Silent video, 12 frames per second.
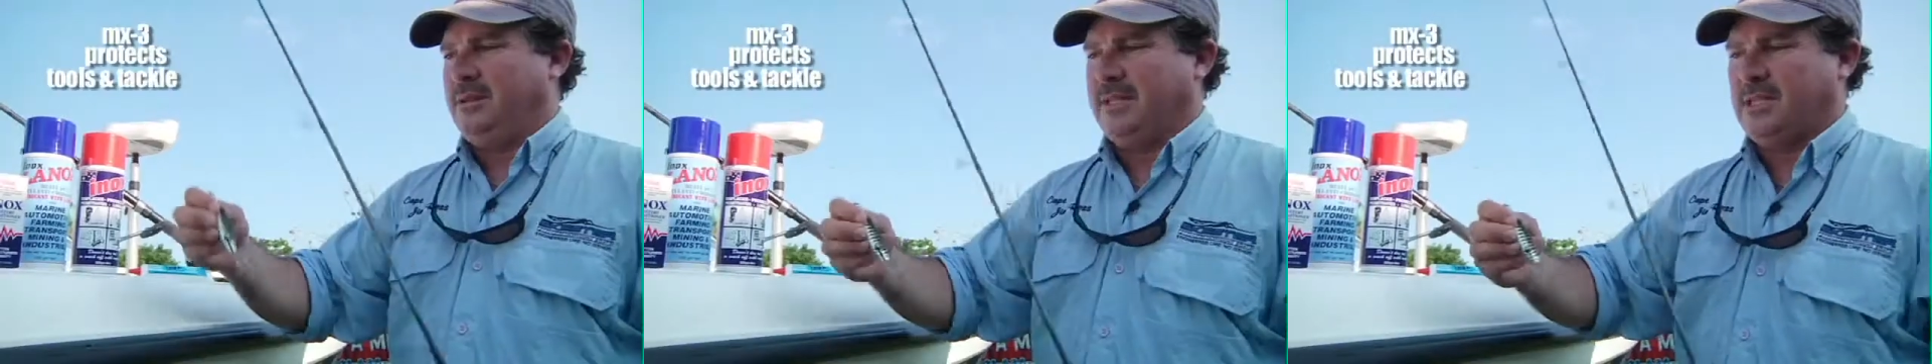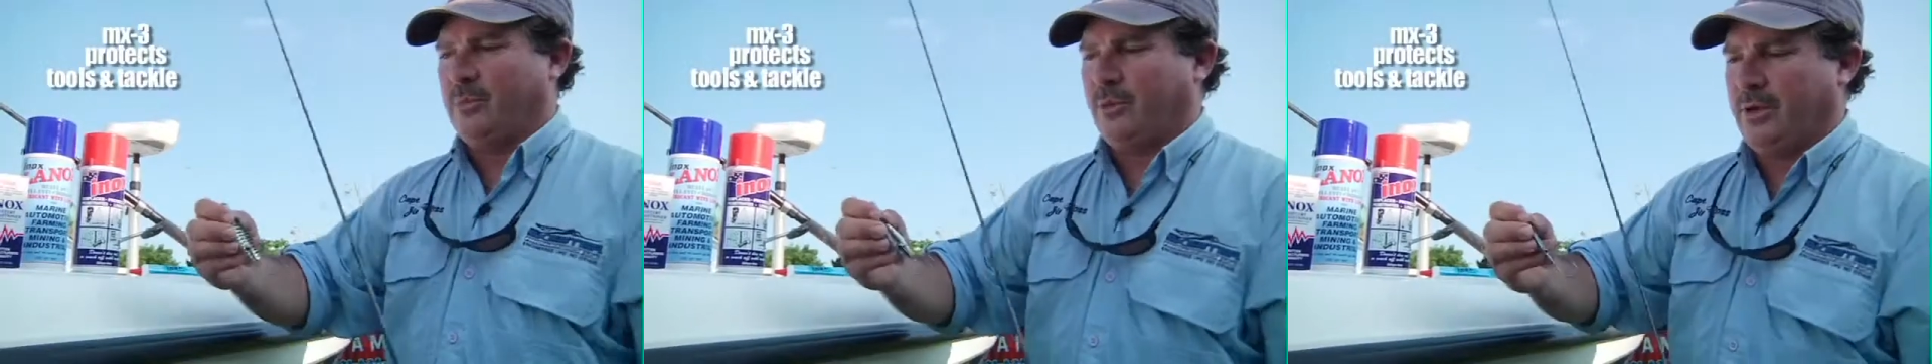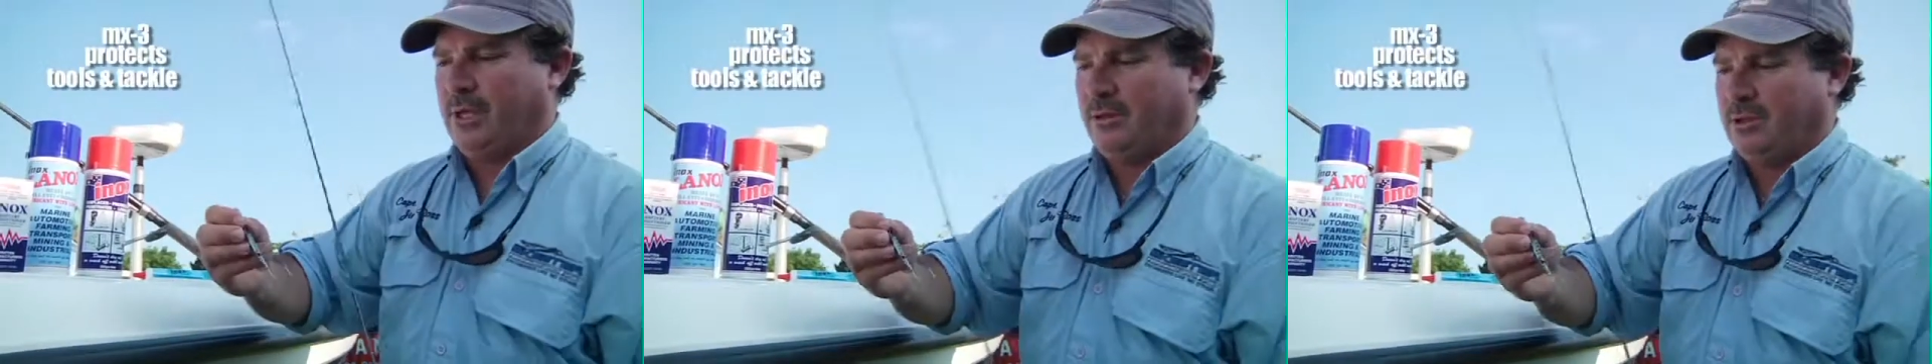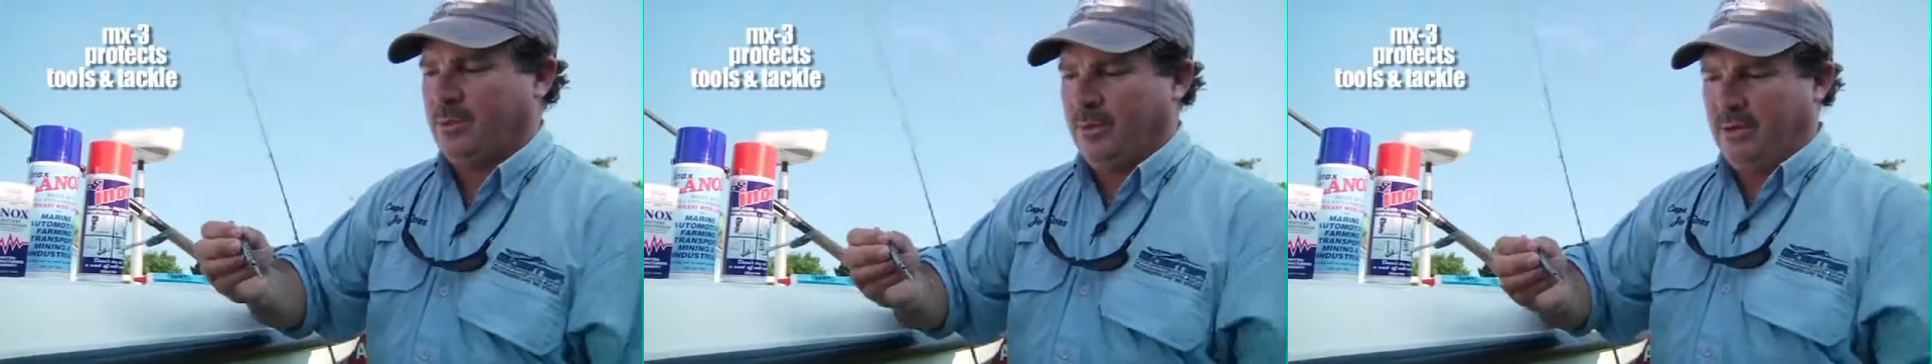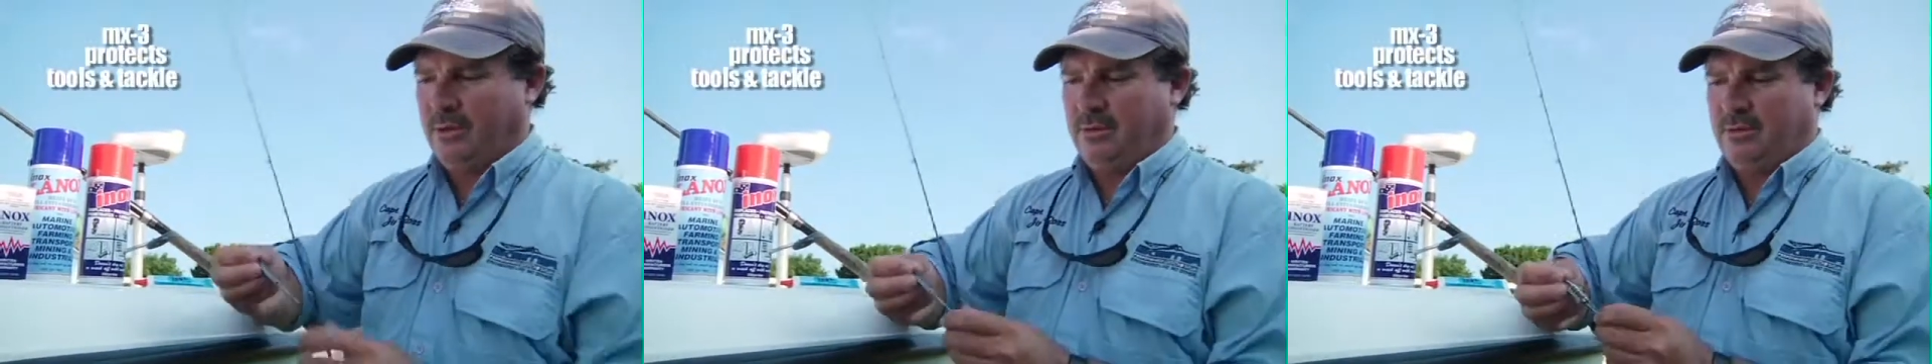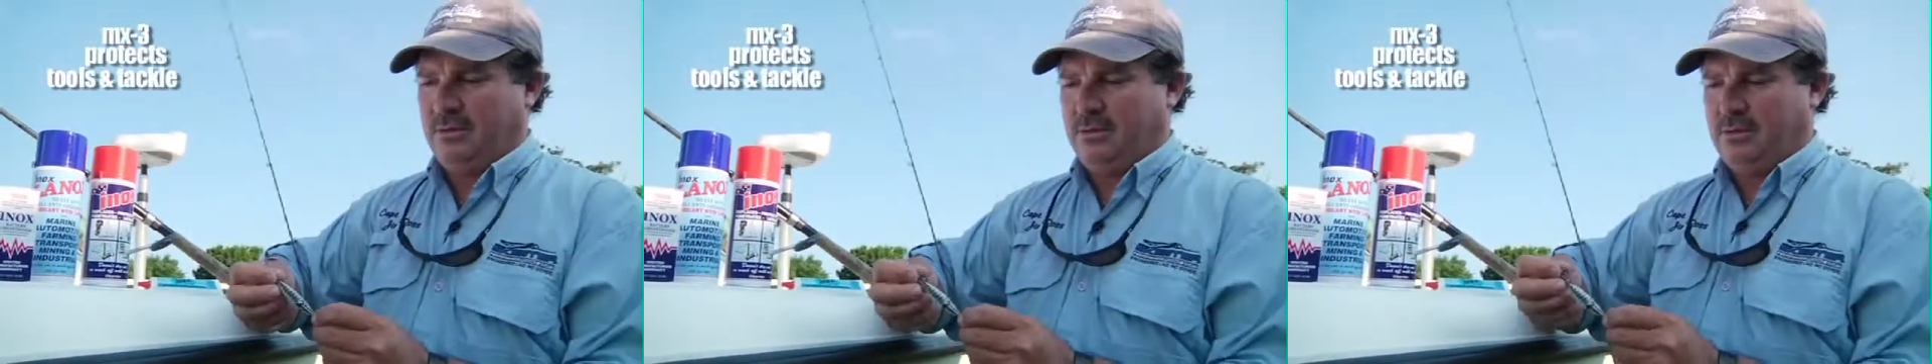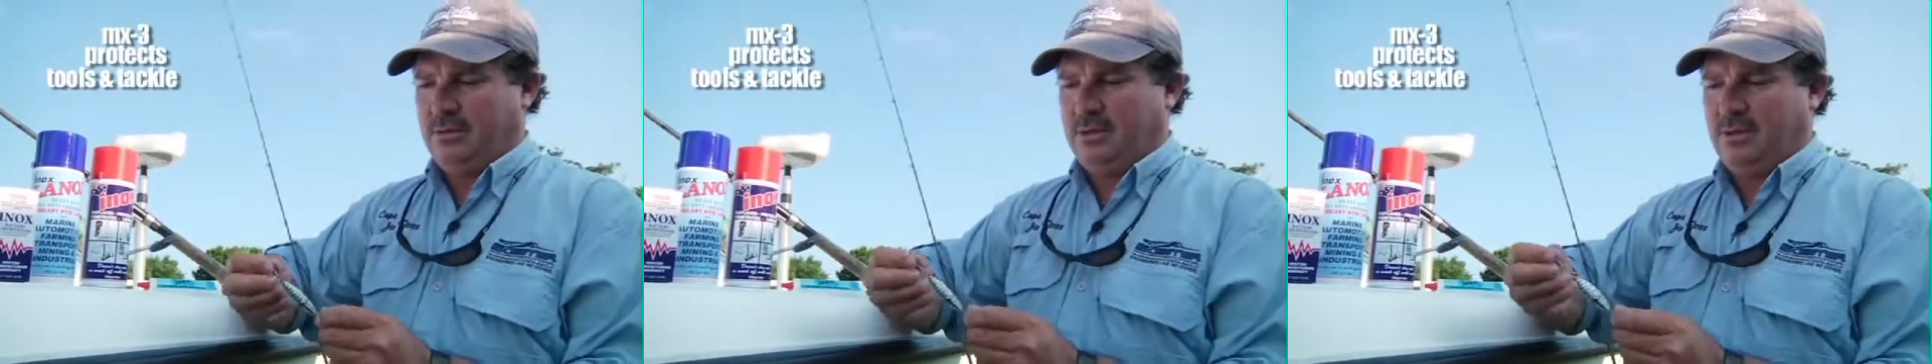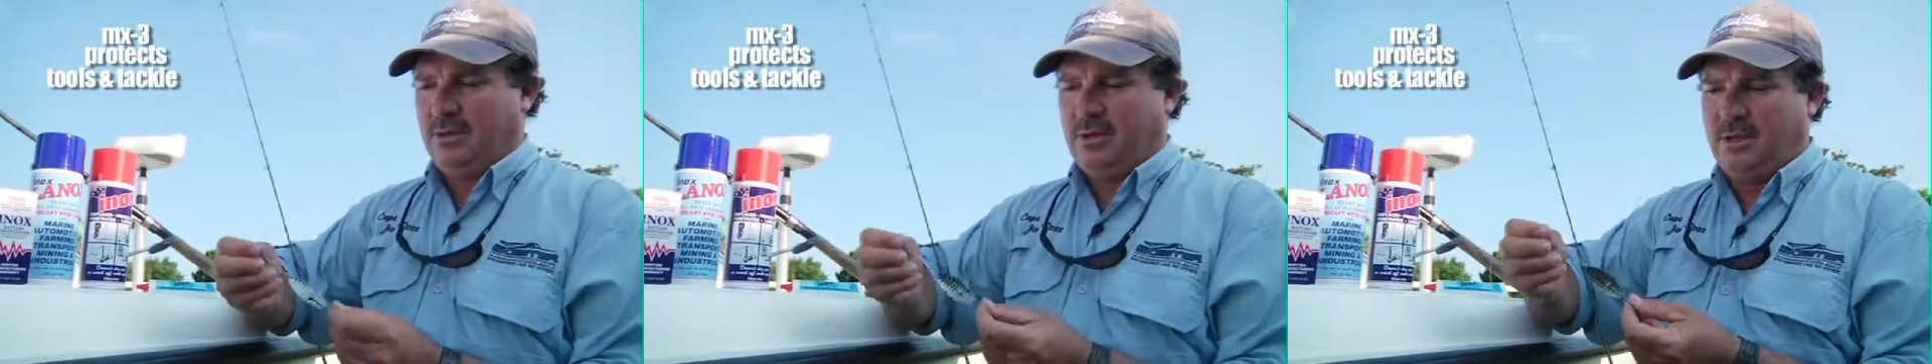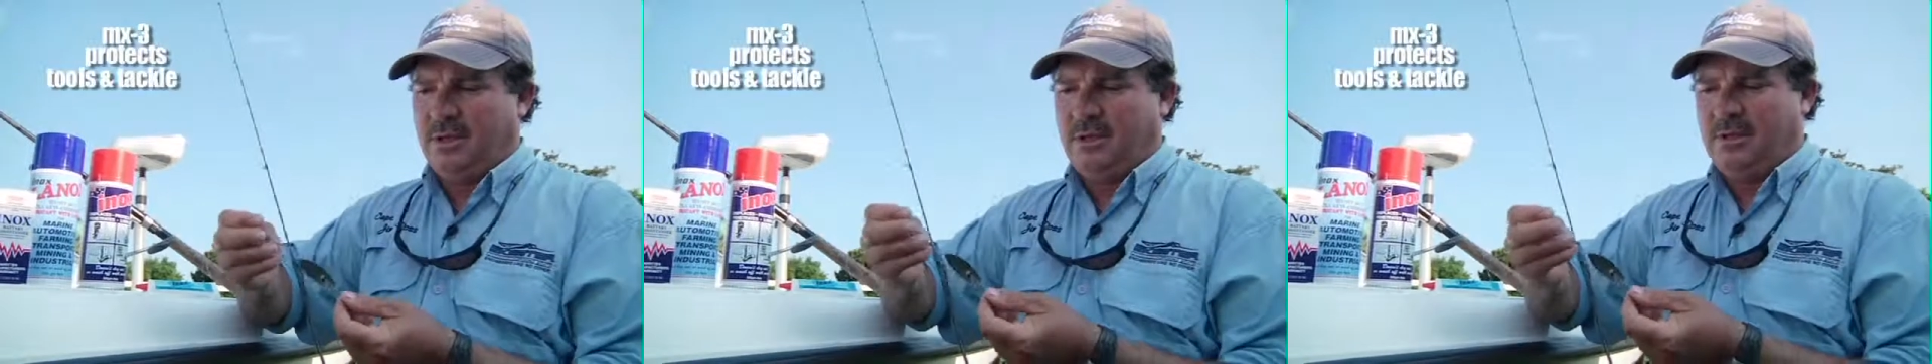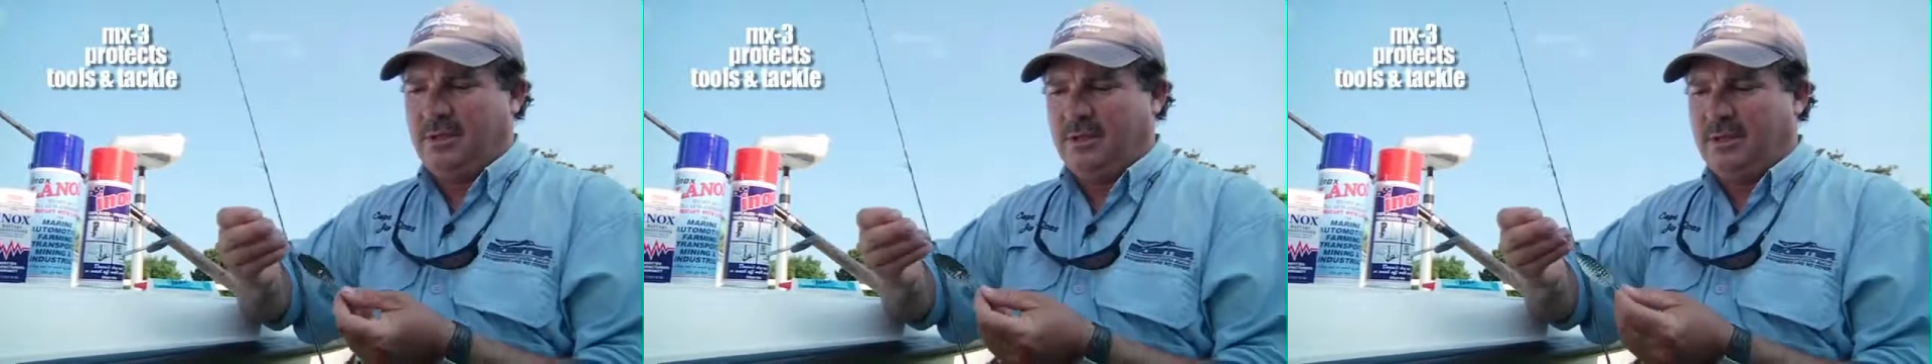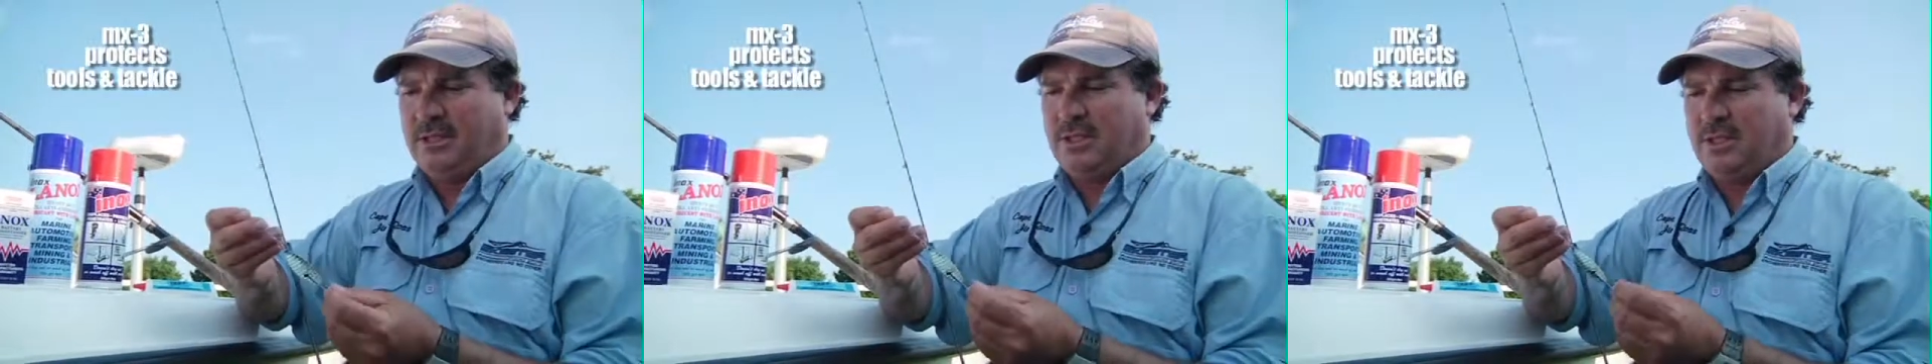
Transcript: That's a brand new spoon. That's